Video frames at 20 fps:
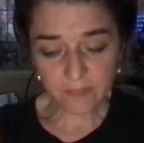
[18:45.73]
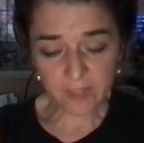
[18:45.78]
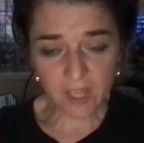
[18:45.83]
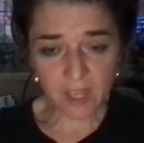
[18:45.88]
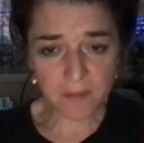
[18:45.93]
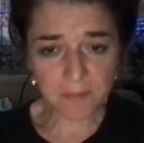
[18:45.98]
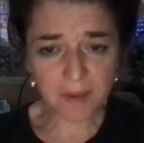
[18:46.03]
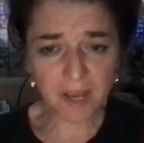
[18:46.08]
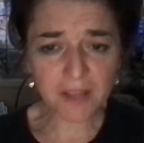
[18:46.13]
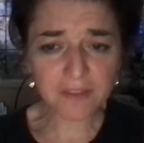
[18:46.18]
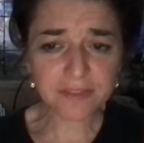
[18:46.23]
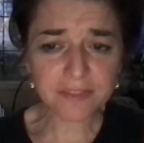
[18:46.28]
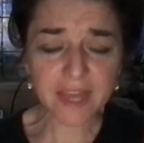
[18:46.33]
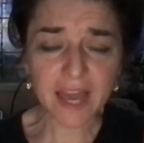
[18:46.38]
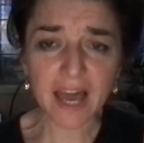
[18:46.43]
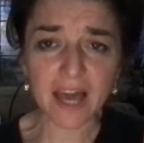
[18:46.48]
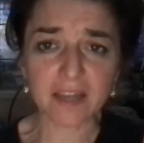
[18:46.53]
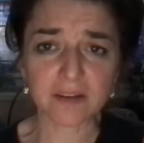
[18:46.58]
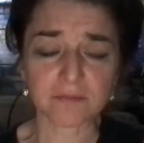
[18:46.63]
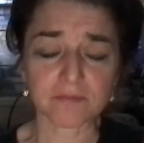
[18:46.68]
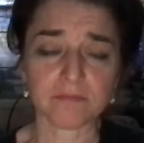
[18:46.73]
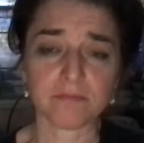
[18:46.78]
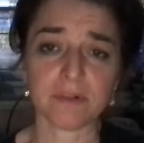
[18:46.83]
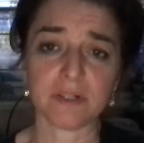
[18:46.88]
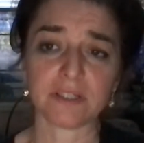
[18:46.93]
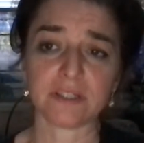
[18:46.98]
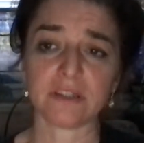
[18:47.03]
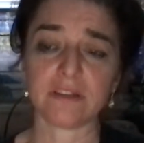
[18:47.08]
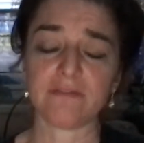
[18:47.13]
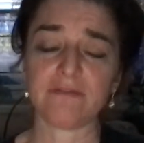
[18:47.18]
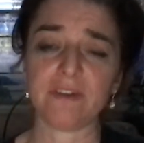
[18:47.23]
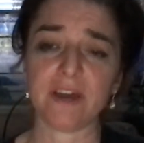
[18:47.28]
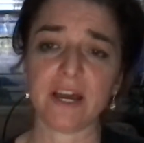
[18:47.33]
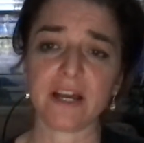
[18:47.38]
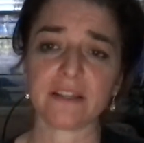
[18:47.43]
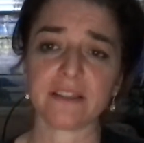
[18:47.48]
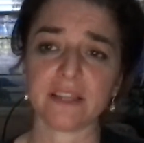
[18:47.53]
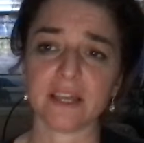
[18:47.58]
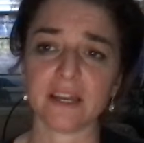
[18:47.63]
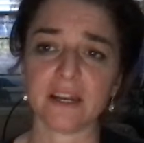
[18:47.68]
about that. But the
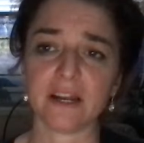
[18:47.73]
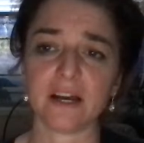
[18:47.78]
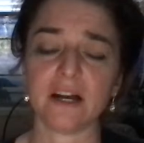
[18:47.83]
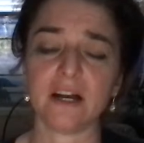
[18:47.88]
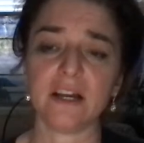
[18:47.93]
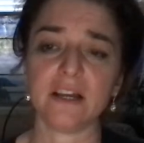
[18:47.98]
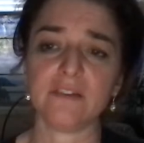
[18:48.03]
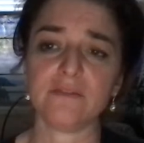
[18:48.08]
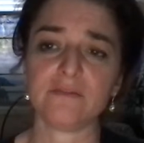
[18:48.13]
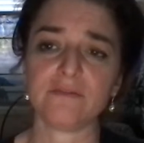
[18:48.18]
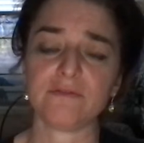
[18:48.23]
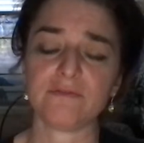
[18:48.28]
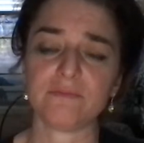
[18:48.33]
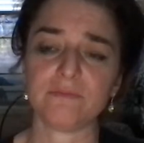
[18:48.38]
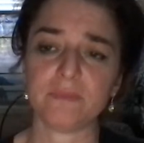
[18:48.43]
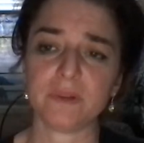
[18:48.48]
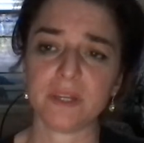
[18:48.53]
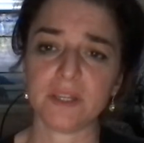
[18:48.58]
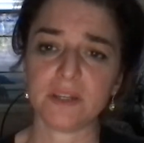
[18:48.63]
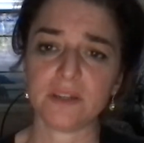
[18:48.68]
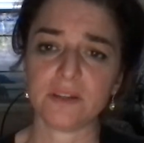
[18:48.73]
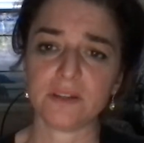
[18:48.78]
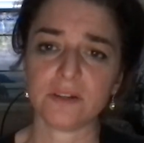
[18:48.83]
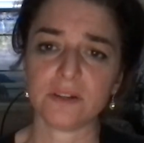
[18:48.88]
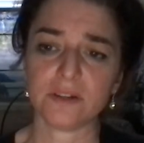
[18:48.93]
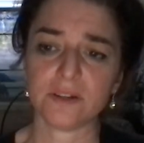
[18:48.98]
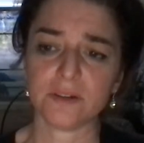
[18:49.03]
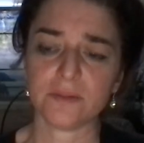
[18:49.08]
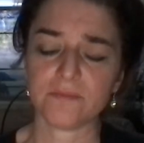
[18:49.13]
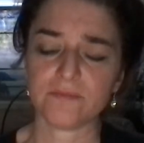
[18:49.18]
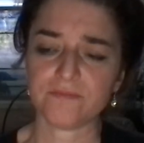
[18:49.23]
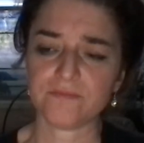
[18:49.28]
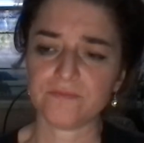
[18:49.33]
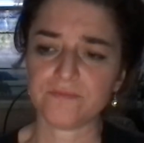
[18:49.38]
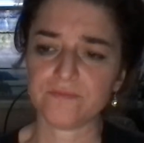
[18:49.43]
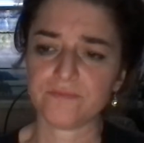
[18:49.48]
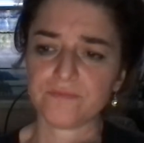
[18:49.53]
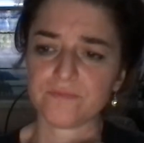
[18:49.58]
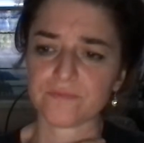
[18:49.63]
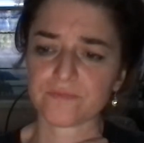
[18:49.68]
fact that I've been,
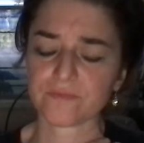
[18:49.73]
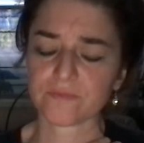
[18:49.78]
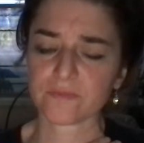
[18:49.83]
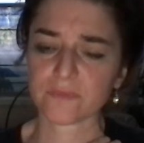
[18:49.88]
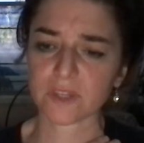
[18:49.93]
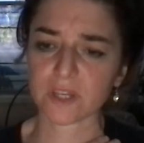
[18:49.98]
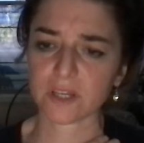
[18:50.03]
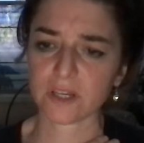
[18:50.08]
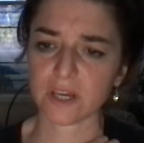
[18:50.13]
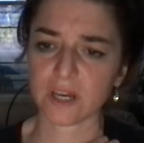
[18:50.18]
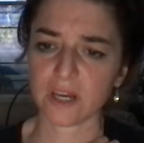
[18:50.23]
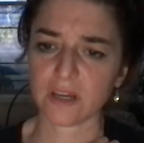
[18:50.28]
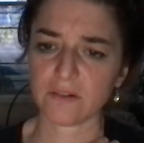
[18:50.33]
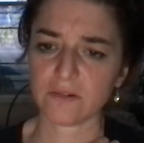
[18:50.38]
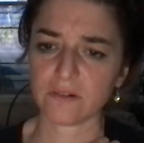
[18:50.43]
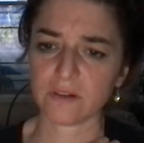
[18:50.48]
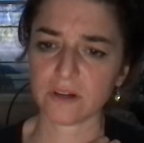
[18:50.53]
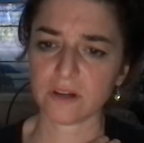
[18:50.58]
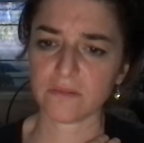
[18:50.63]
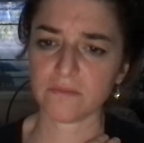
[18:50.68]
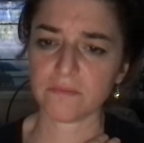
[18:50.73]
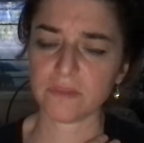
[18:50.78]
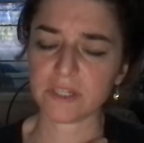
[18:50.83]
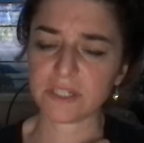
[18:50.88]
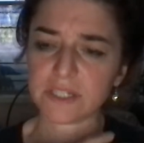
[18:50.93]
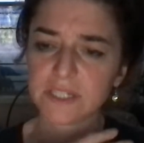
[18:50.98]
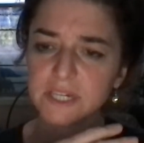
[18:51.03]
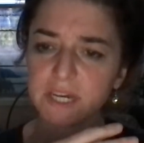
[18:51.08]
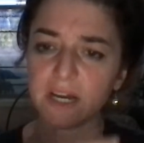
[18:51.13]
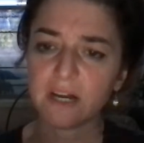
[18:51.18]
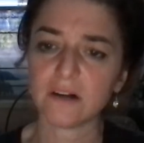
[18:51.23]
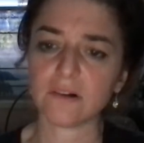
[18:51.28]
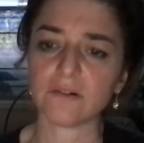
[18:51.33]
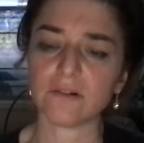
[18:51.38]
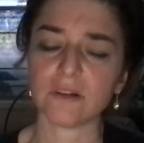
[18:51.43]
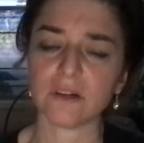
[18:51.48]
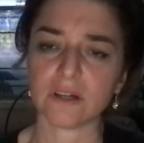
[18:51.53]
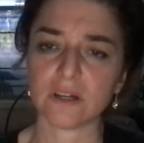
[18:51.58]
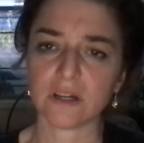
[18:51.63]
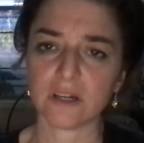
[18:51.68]
I missed
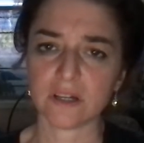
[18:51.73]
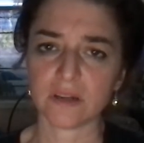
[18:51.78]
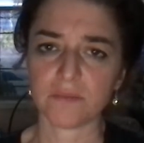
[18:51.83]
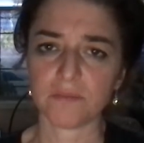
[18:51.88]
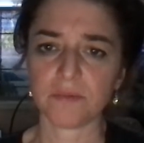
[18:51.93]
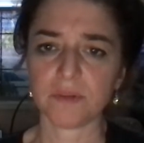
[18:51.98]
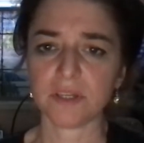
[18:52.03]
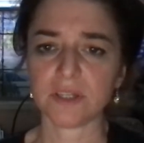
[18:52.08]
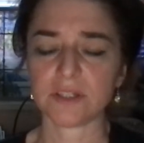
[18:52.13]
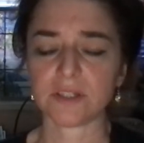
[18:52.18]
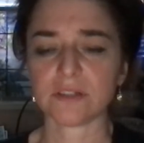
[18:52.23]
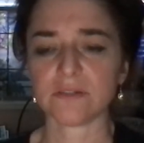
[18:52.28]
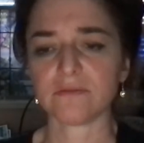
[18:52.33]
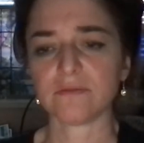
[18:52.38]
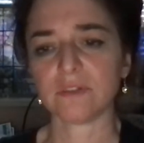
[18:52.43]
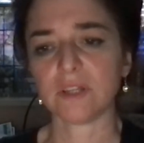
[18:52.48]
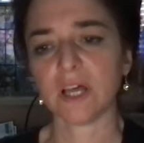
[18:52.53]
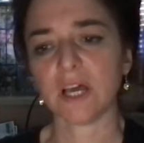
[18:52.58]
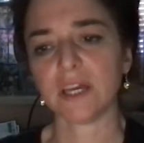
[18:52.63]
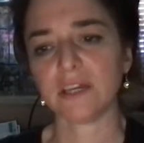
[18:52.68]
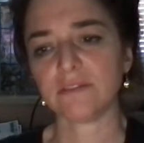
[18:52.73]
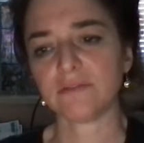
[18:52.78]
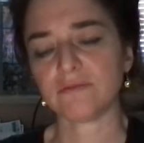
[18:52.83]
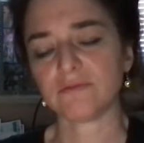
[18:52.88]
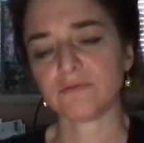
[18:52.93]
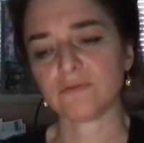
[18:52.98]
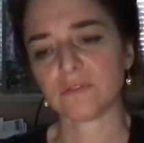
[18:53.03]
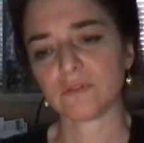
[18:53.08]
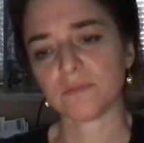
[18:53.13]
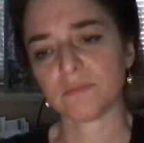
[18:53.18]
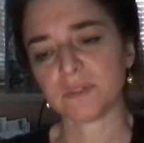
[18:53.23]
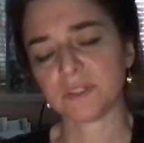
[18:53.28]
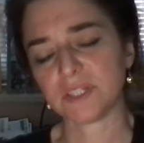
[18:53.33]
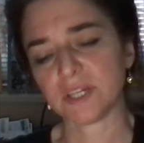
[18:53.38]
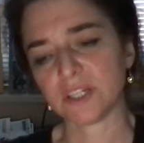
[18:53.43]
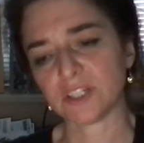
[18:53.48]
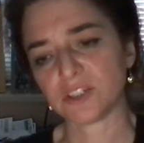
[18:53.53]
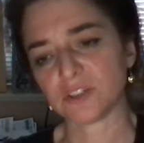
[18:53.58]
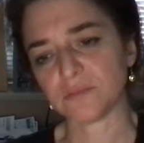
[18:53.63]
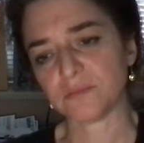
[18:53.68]
out on a piece of life, or
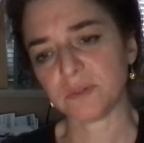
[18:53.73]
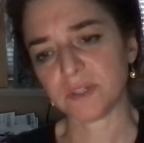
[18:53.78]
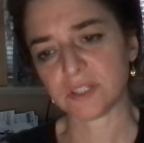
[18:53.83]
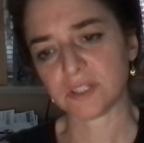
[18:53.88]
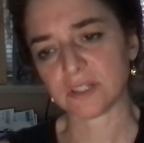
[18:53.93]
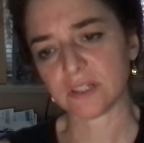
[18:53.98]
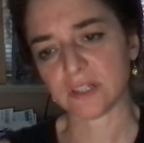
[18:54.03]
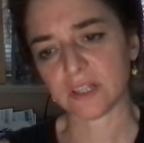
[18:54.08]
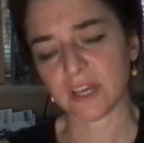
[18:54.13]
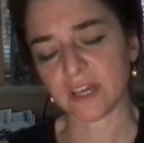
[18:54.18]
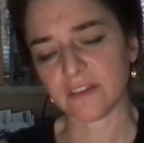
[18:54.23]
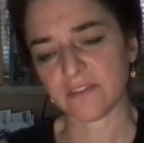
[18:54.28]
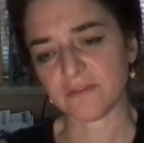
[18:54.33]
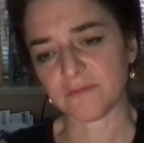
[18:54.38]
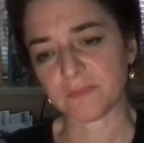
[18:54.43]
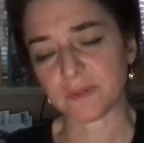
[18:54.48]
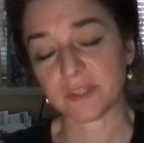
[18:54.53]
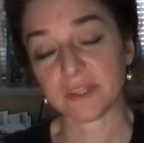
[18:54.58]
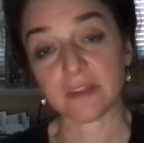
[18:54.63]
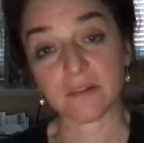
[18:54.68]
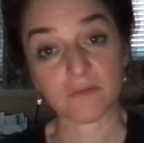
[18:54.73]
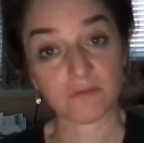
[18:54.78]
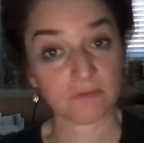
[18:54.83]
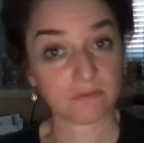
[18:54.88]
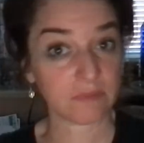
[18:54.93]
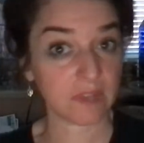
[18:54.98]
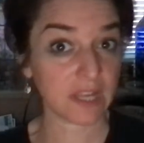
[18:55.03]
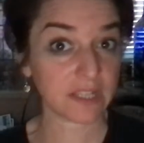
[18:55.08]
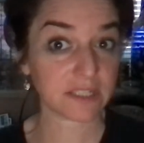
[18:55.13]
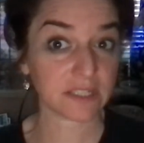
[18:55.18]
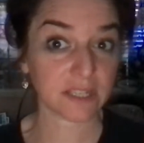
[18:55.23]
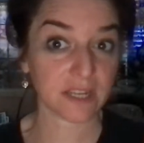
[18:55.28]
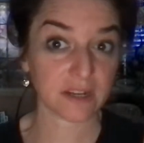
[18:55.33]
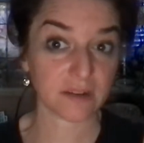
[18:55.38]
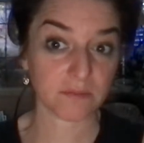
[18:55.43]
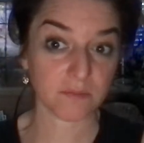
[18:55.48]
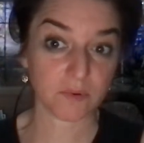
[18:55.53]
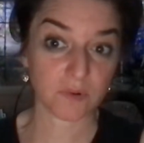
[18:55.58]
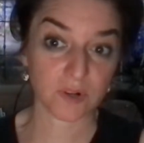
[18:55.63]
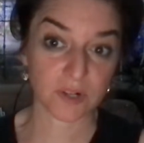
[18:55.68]
potential piece of life, but that's not
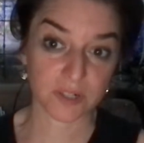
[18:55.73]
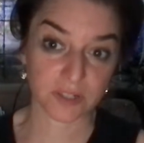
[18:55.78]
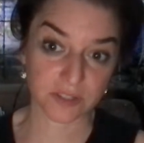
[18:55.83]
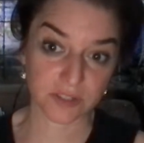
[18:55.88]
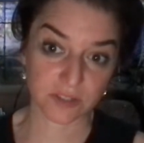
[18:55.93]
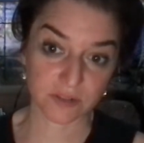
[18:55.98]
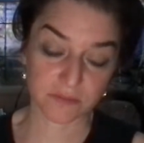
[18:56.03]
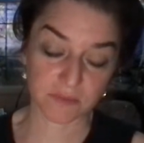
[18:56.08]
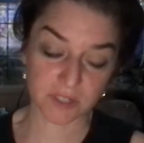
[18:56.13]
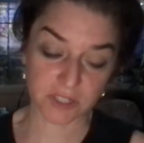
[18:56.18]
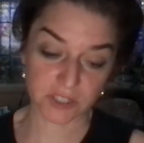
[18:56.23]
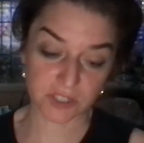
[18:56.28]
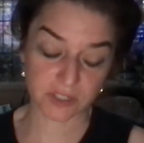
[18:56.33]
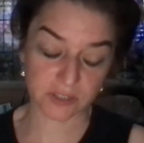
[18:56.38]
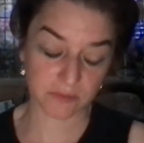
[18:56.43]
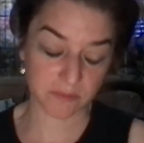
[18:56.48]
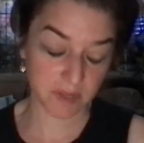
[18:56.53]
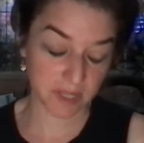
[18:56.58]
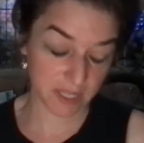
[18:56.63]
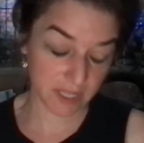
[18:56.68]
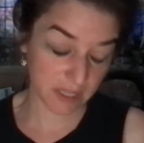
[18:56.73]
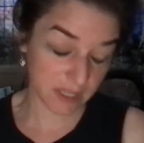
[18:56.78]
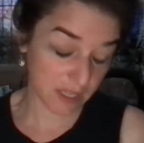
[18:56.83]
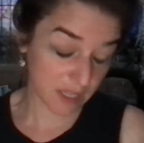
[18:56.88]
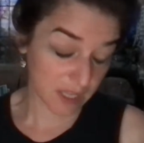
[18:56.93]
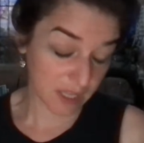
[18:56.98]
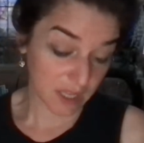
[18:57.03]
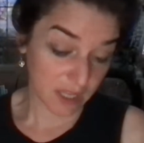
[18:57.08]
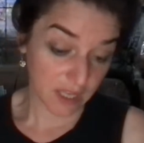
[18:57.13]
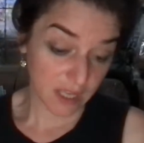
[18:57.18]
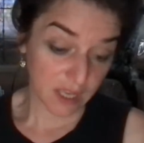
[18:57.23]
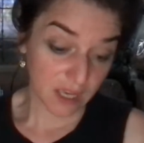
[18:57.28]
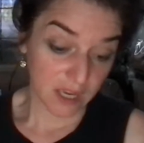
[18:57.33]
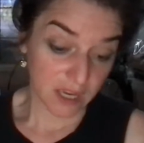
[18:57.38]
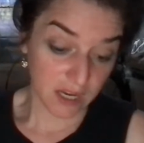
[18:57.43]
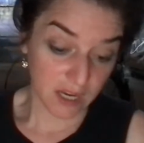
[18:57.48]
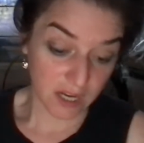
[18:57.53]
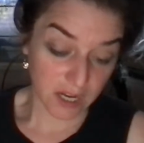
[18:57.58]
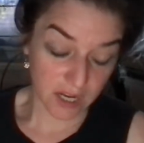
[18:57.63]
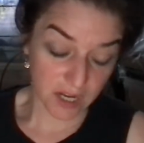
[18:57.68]
important so much to me.
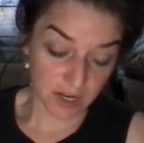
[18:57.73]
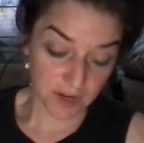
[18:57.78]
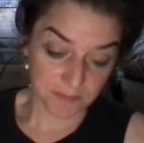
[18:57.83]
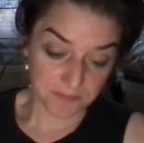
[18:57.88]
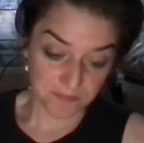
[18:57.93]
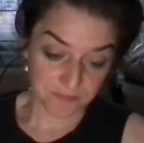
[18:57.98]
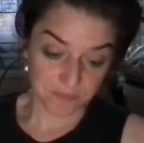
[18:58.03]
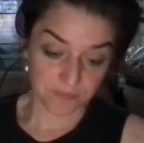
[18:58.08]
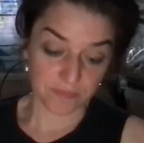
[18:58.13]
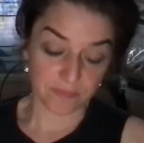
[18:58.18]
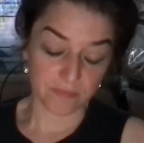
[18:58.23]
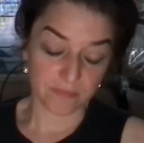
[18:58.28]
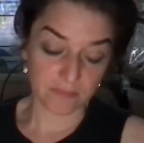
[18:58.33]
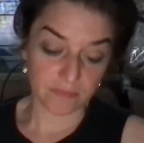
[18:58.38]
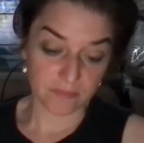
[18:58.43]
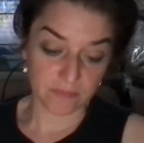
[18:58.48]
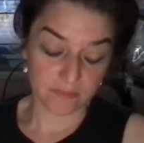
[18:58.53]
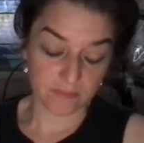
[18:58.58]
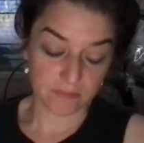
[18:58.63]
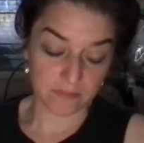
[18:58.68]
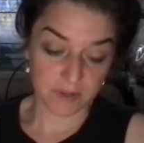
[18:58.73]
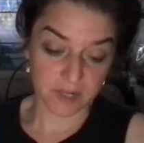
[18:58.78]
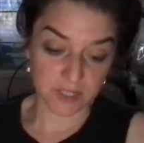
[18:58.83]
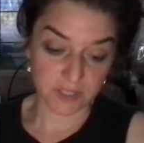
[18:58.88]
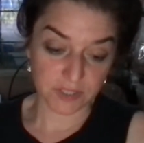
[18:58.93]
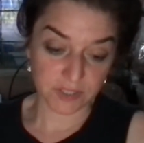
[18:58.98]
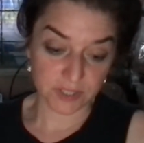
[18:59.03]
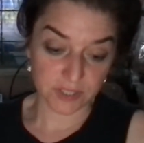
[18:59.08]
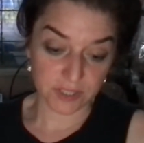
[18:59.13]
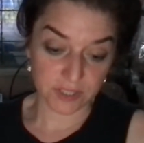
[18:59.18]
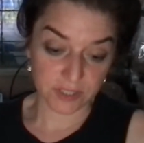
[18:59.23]
But